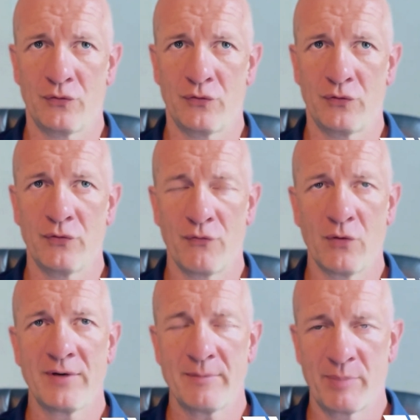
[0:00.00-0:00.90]
you've
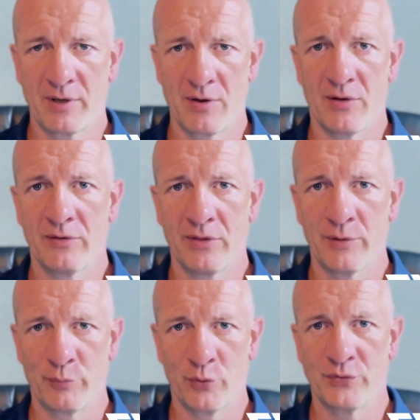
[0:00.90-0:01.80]
already begun the
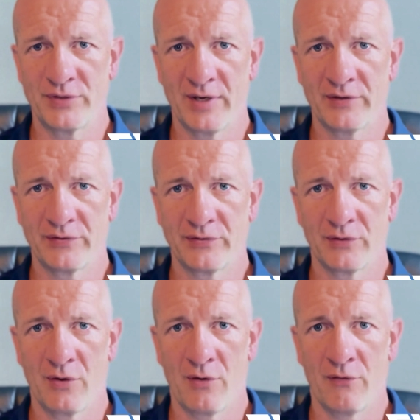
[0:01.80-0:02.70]
process
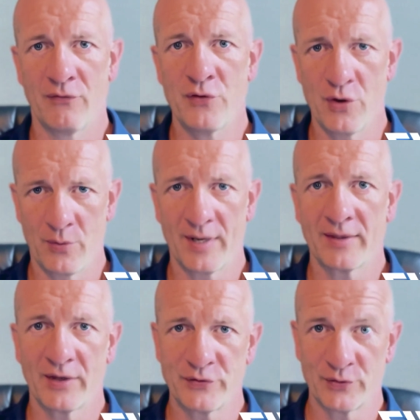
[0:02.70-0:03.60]
of knowing
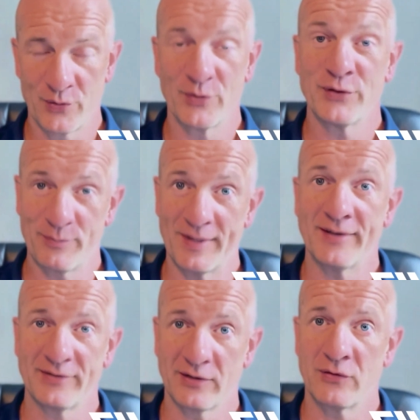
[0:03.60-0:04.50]
that you're going to be
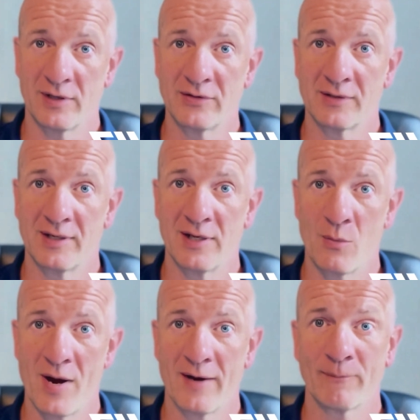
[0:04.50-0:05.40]
situationally
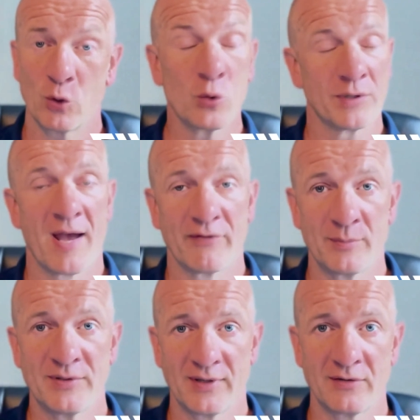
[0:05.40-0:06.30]
aware. We're going to have to be
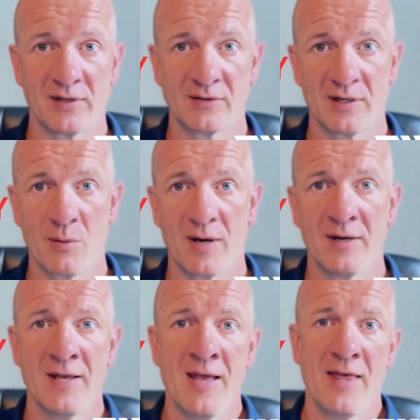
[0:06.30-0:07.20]
situationally aware.
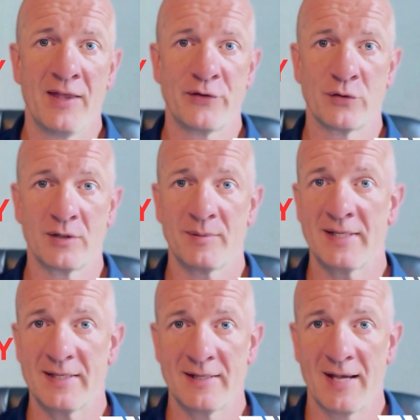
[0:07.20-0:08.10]
That you're going to
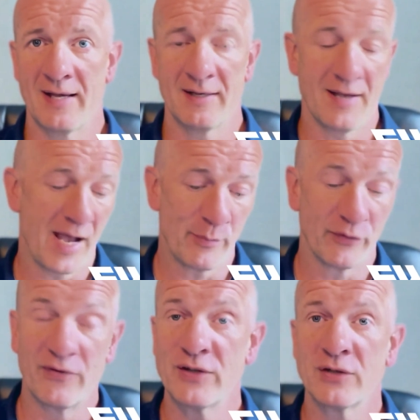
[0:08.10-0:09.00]
be
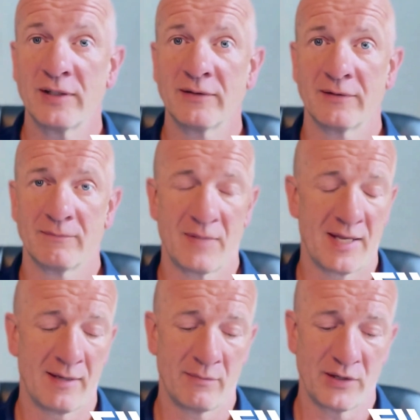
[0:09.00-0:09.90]
hyper-vigilant,
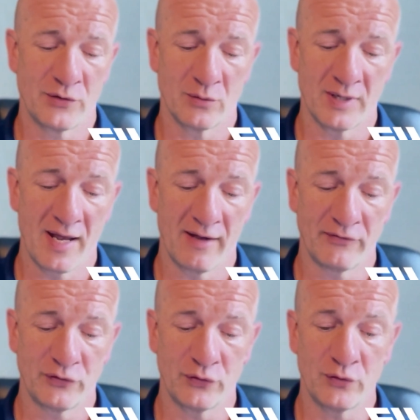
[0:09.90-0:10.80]
that you're going to have
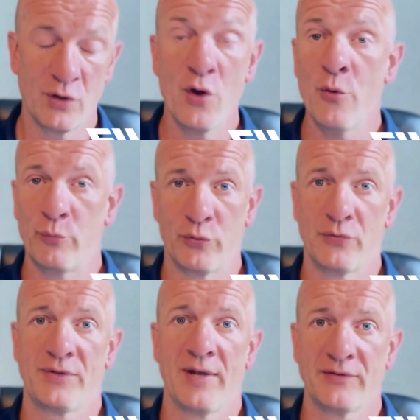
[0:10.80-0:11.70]
to
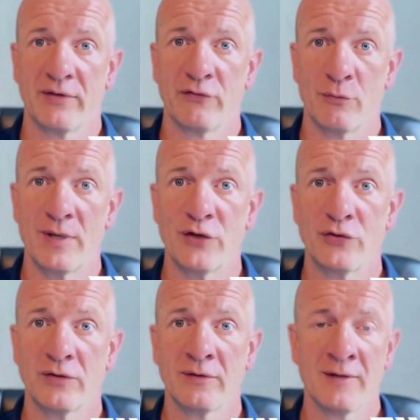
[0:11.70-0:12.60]
process
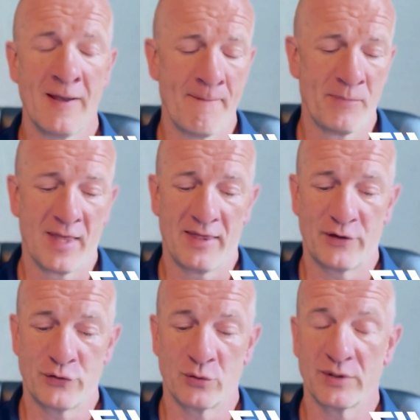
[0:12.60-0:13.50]
information,
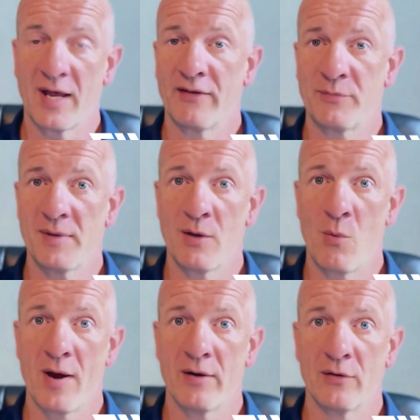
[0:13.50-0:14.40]
that you're going to have to be
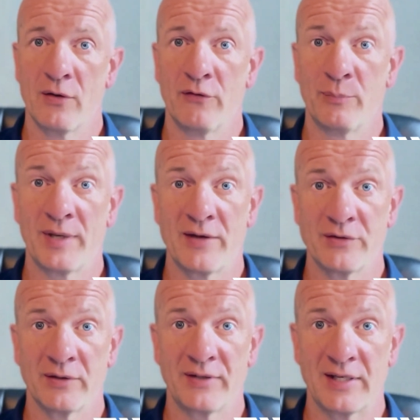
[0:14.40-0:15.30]
aware of
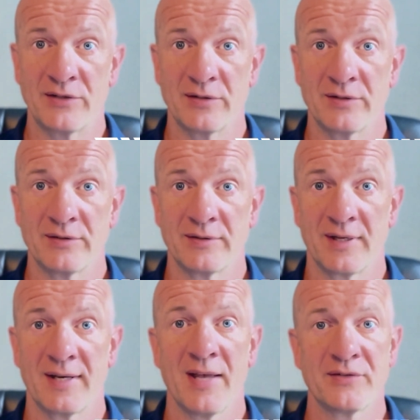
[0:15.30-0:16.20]
potential dangers
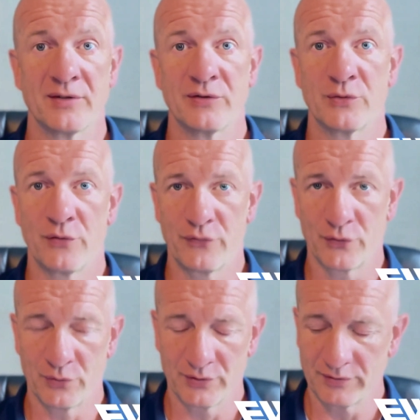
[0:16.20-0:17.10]
and hazards. So if you're
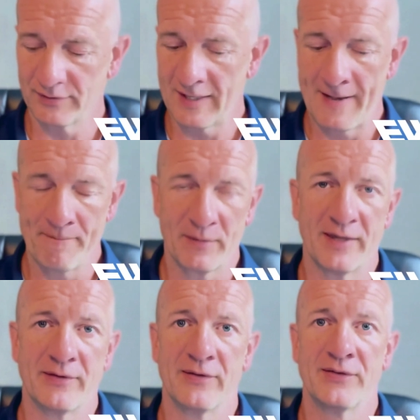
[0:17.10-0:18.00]
going
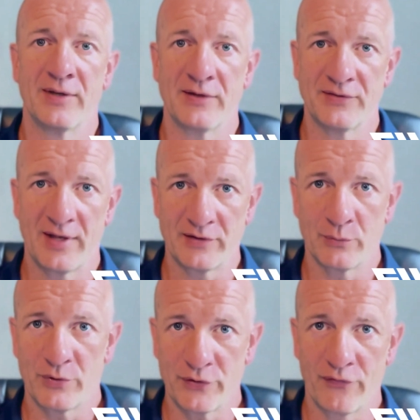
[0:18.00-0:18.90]
into the city centre
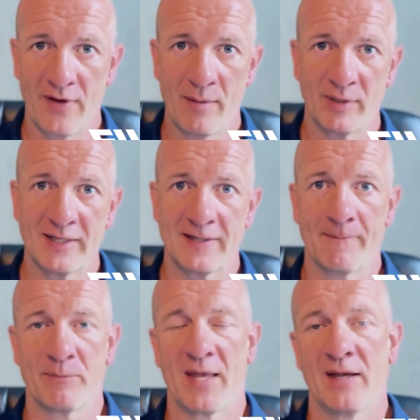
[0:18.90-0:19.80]
with your family
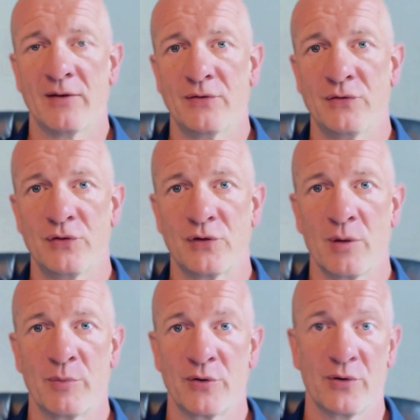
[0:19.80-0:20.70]
and you
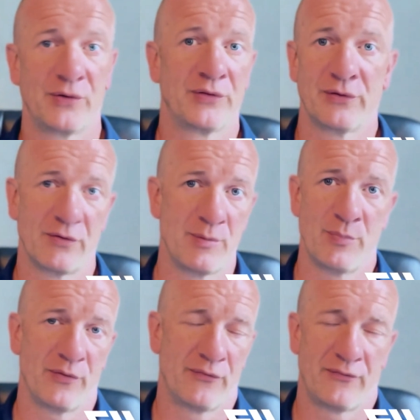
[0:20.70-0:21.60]
come across a group of